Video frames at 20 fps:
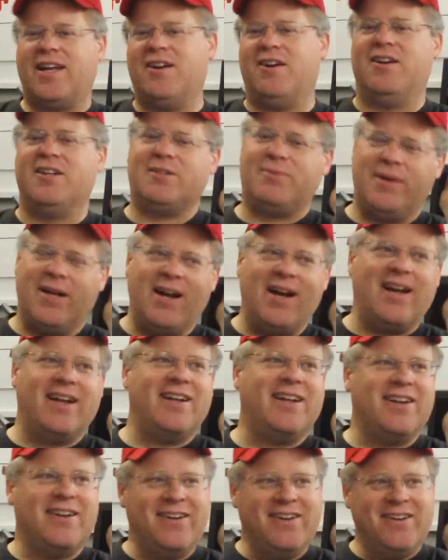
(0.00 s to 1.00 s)
can urge me on.
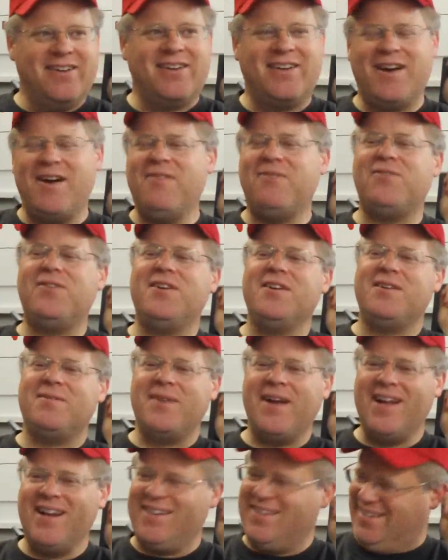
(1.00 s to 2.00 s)
You know, go further,
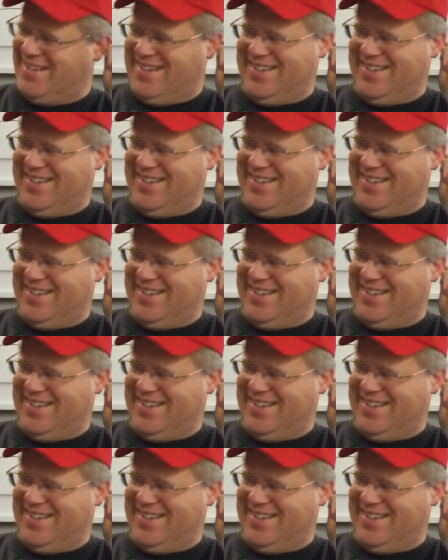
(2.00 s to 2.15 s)
man.